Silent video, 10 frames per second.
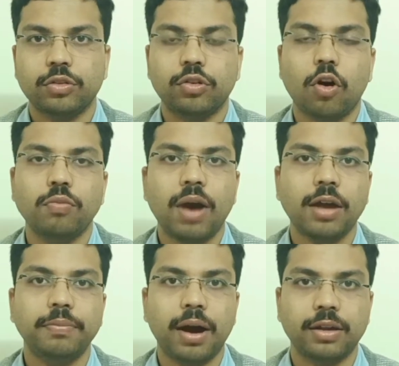
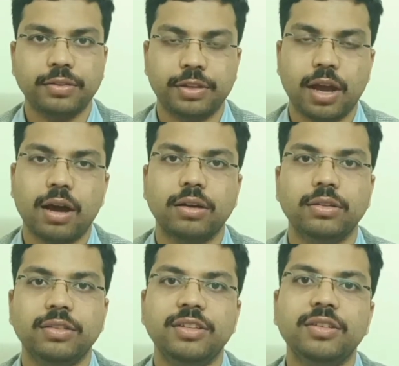Komar Bhartya
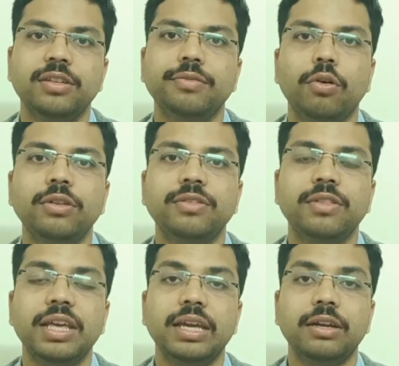this involves
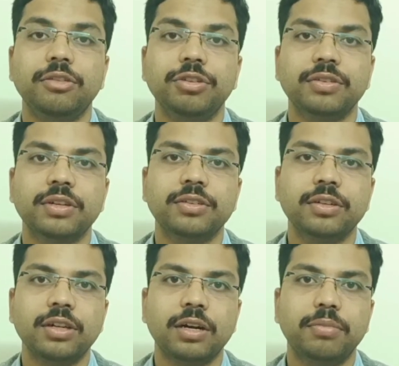the
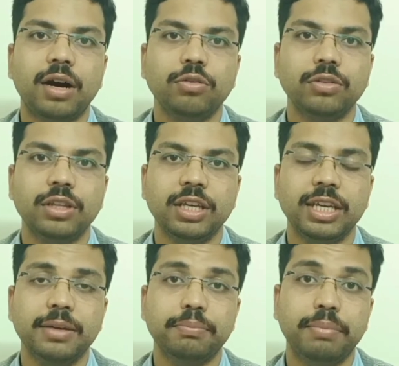discussion about
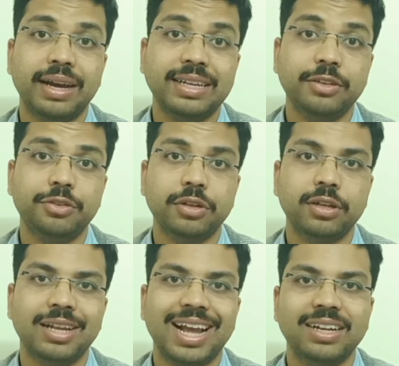the
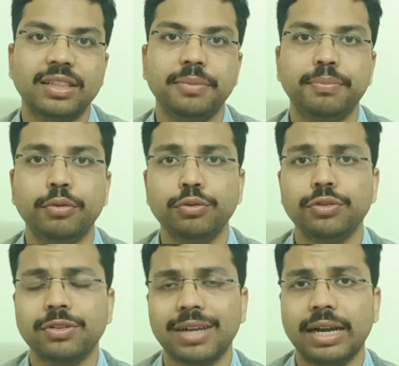Parental and the
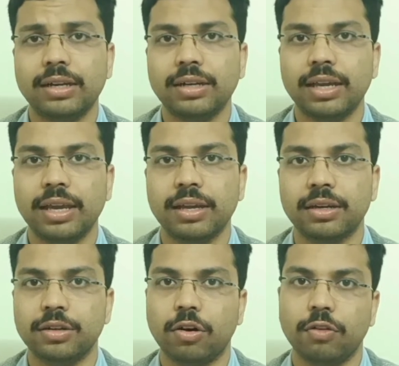postnatal
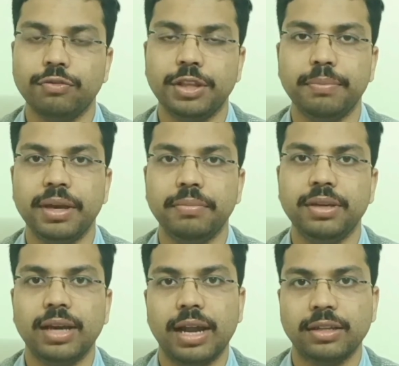care of the
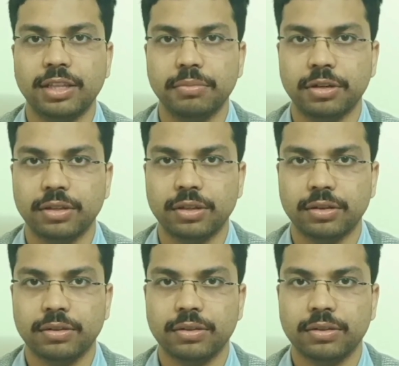baby and the mother,